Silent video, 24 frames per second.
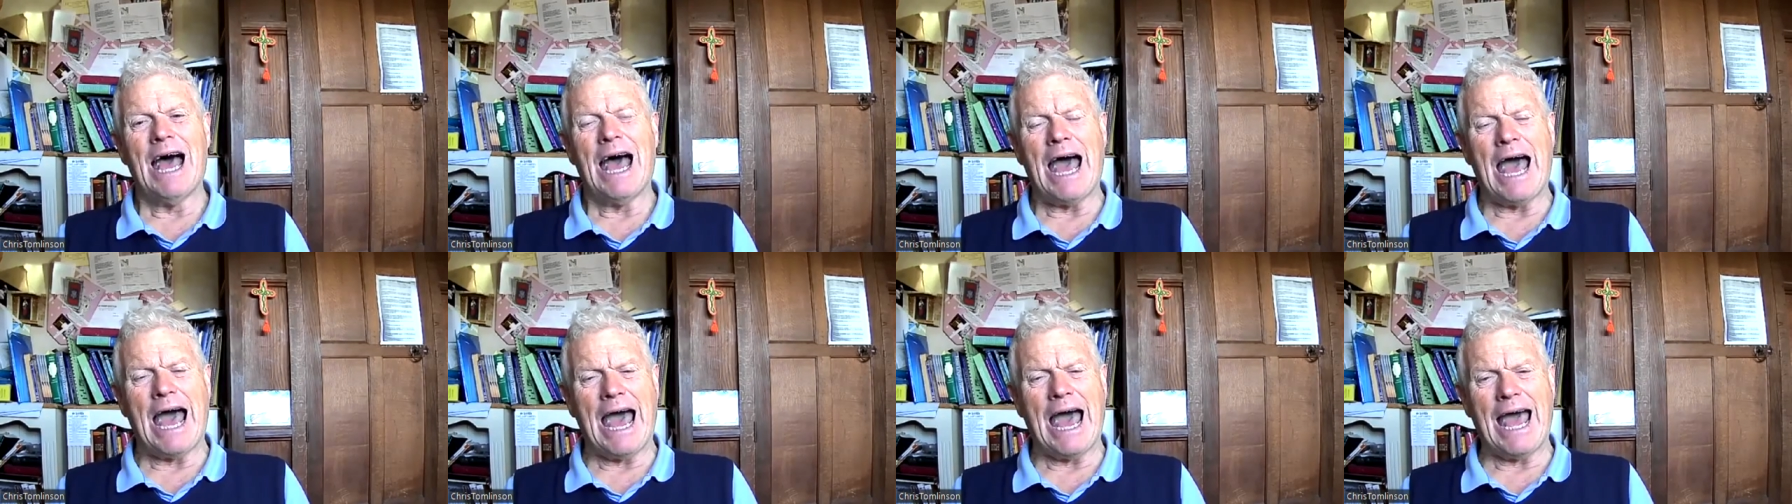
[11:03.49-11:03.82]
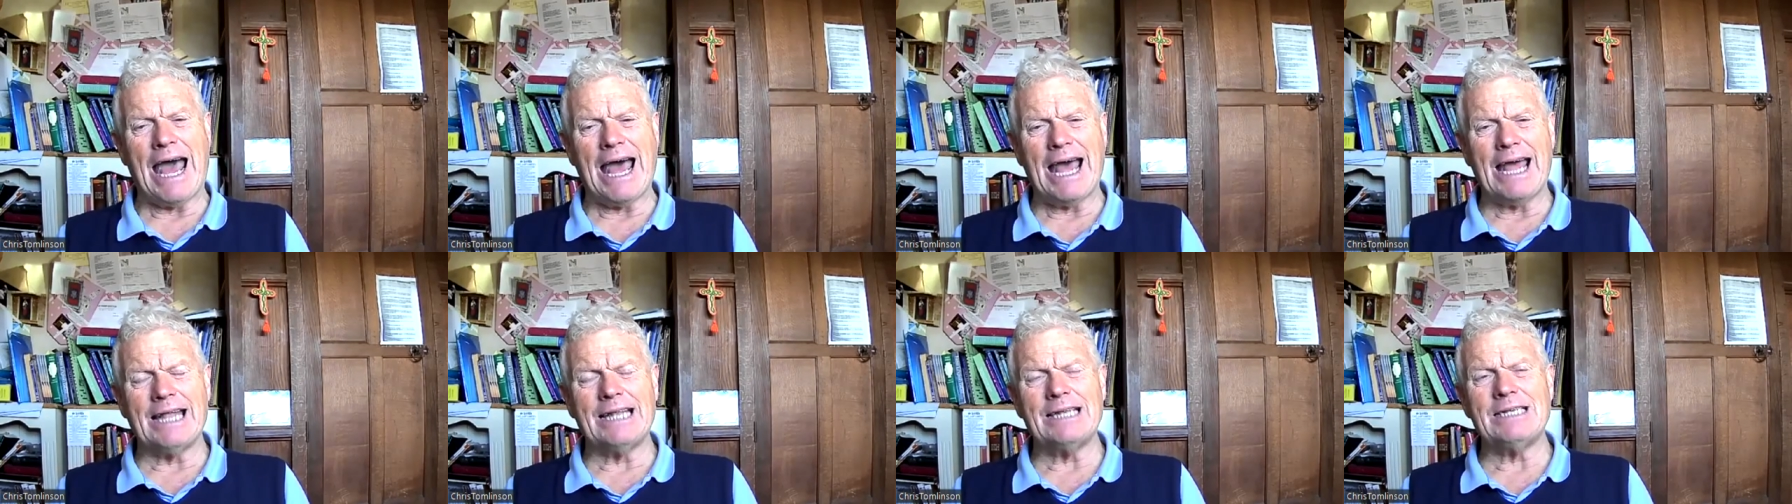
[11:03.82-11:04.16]

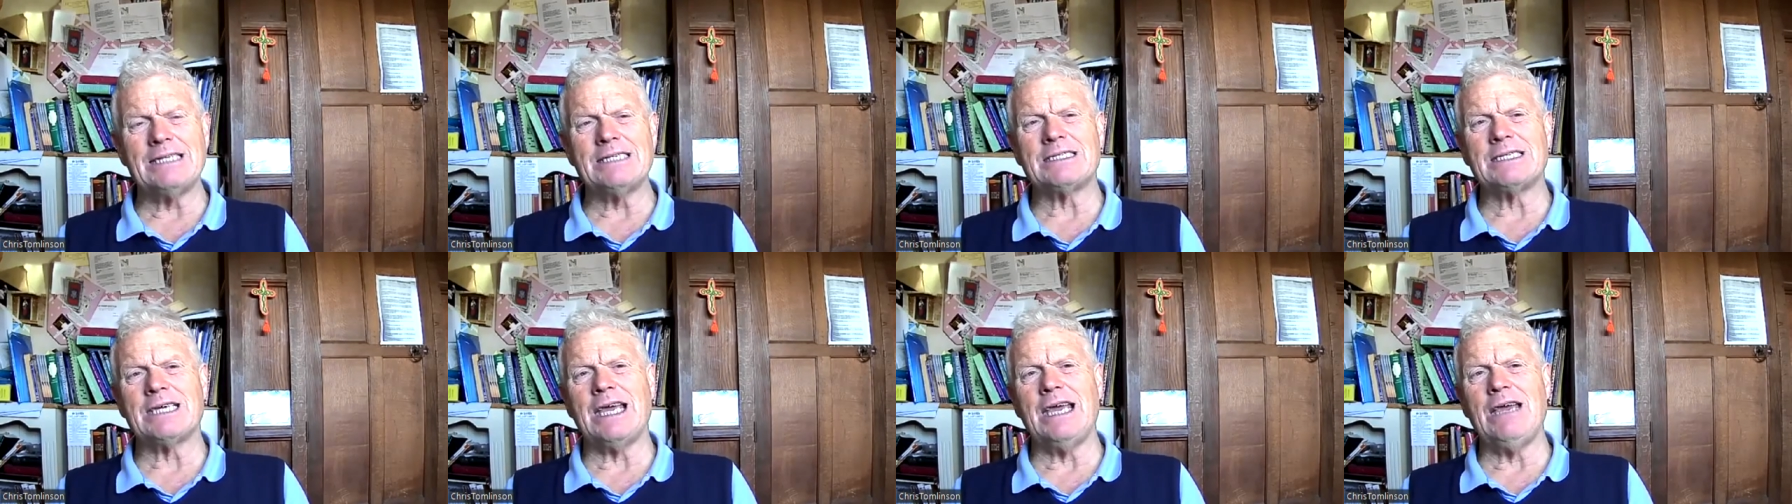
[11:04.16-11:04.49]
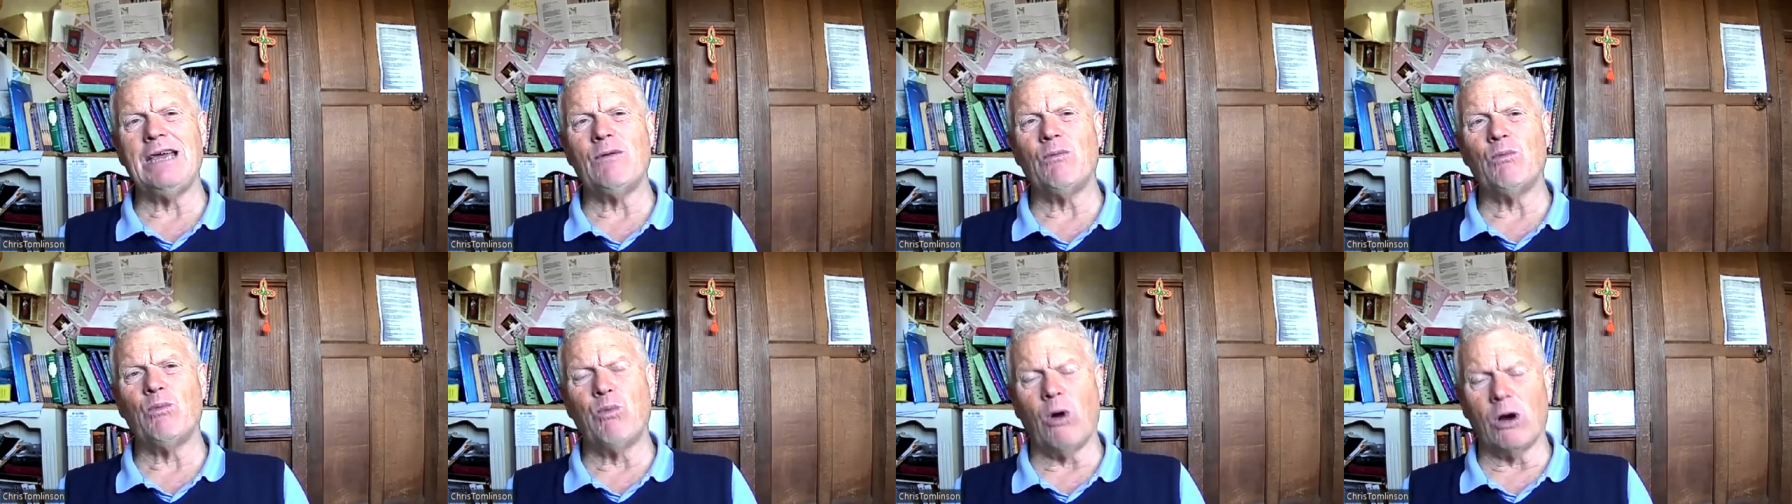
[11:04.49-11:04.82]
and
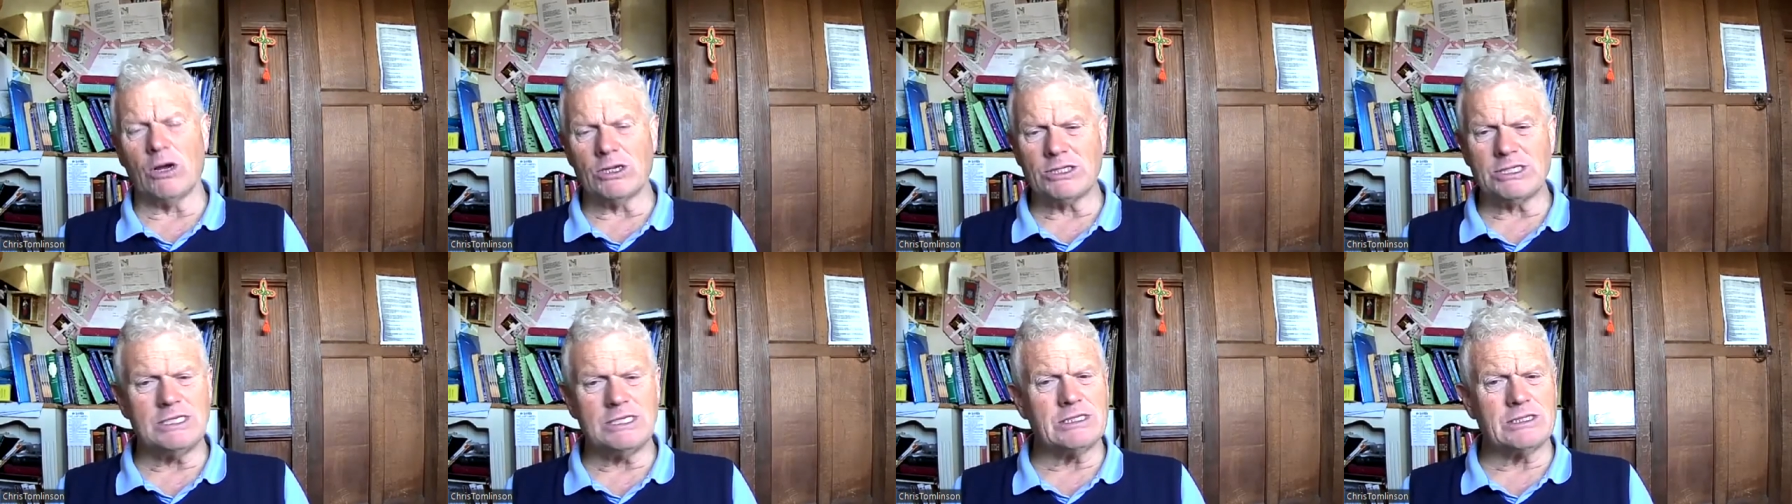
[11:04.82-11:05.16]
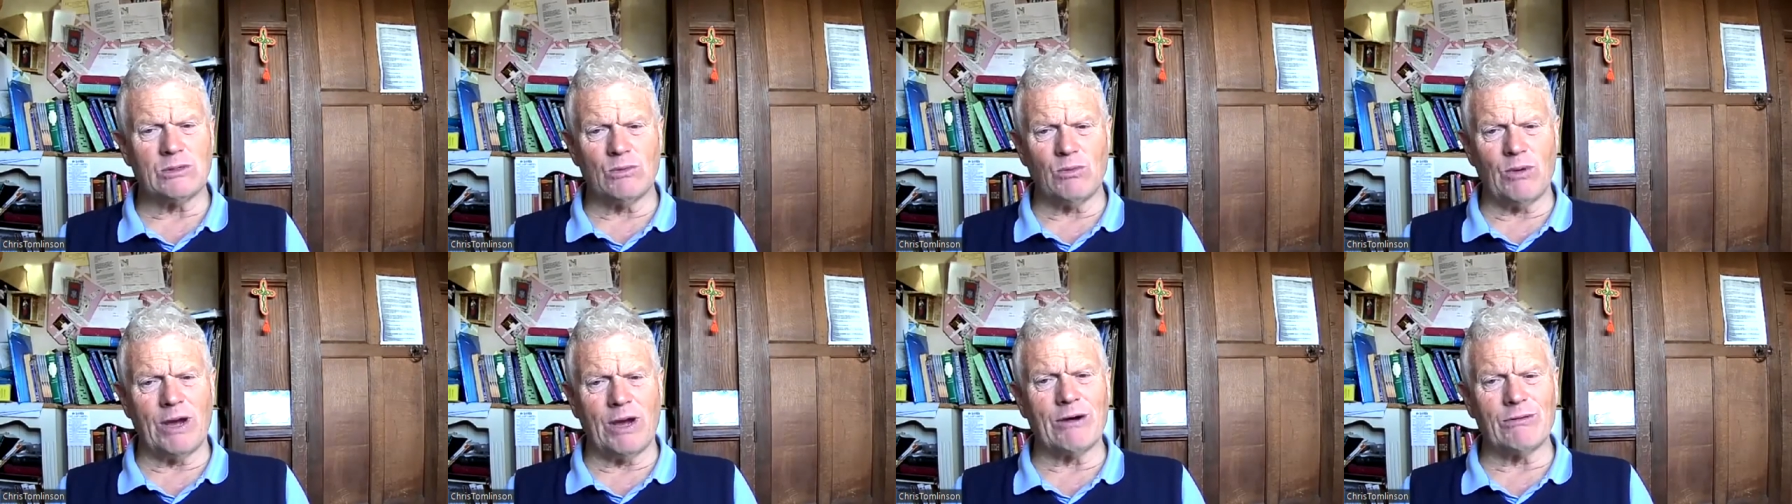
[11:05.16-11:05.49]
it wasn't
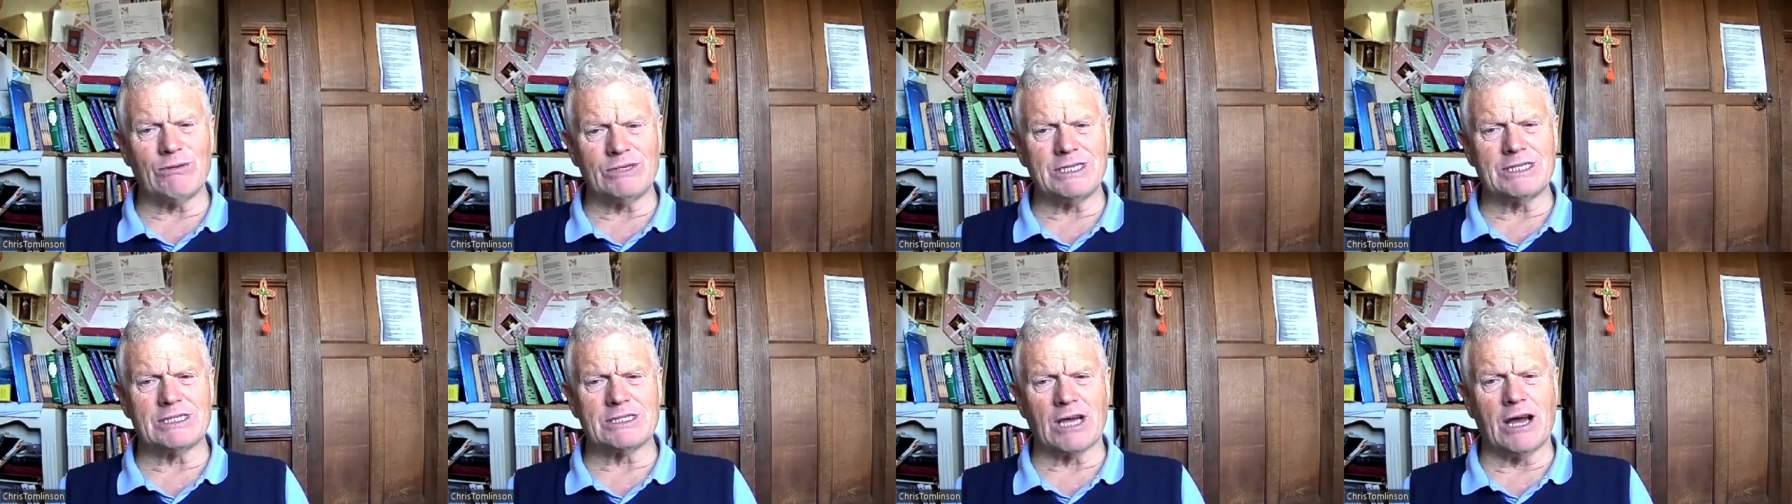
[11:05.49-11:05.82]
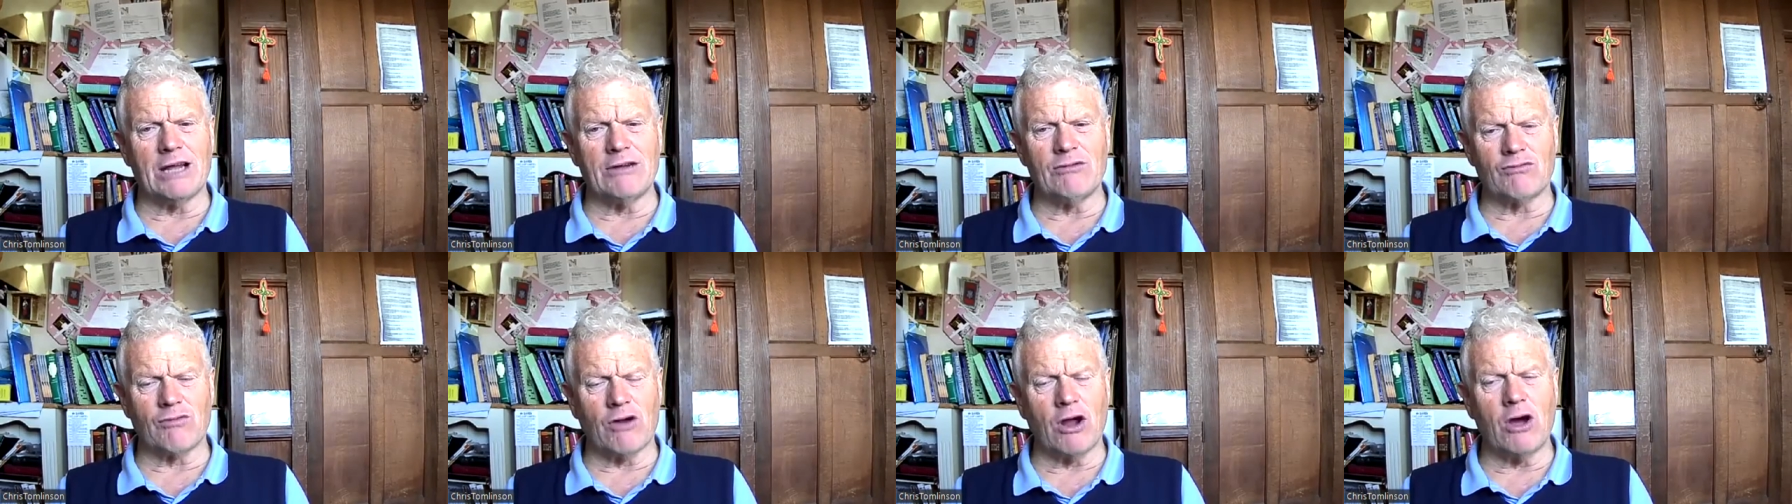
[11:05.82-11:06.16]
a well
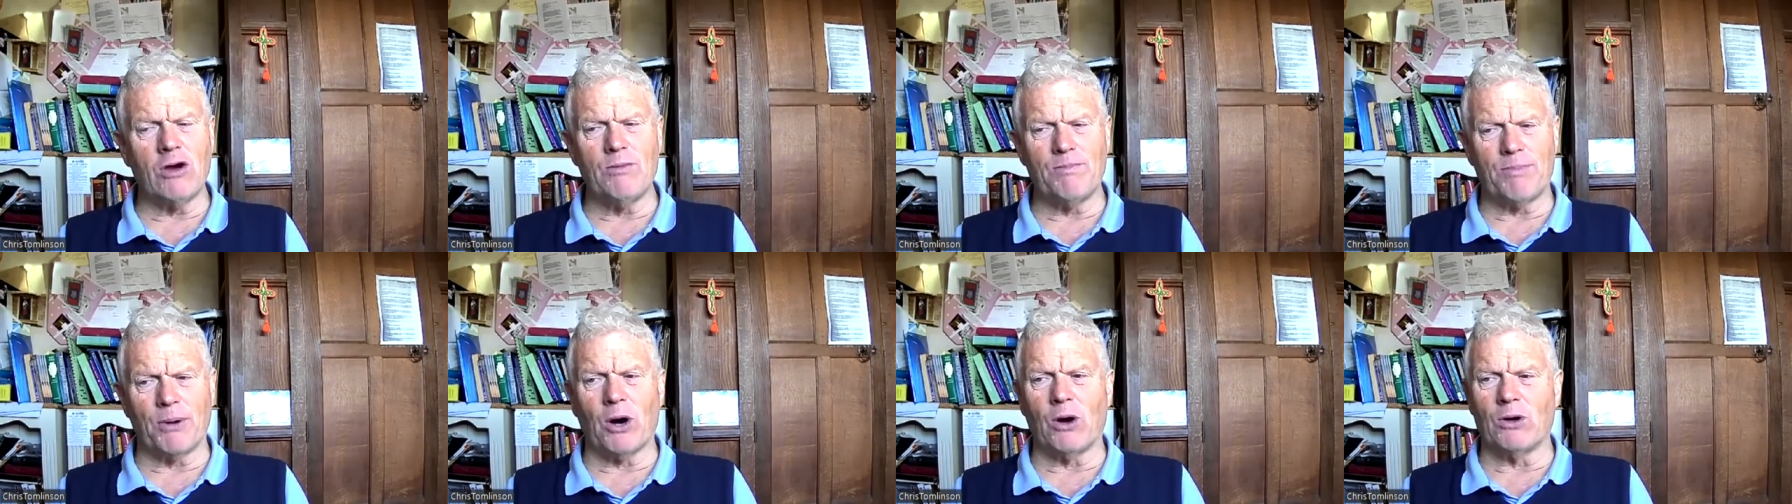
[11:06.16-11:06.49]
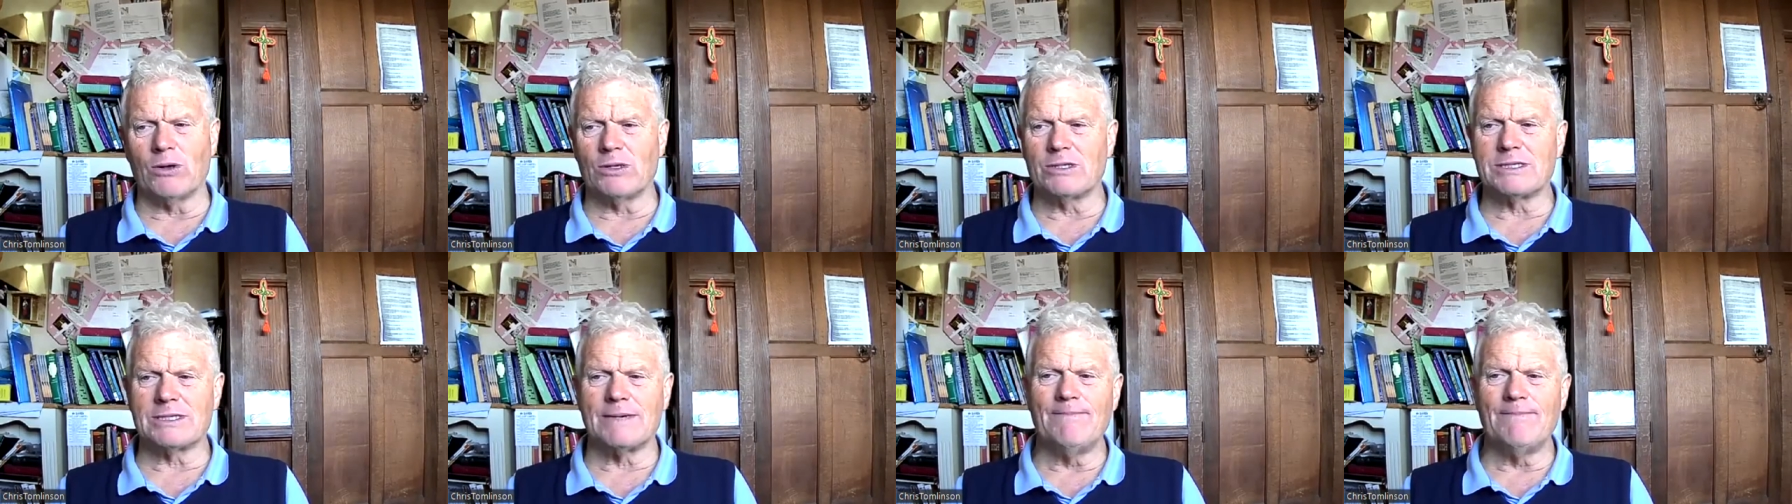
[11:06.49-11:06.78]
designed robot.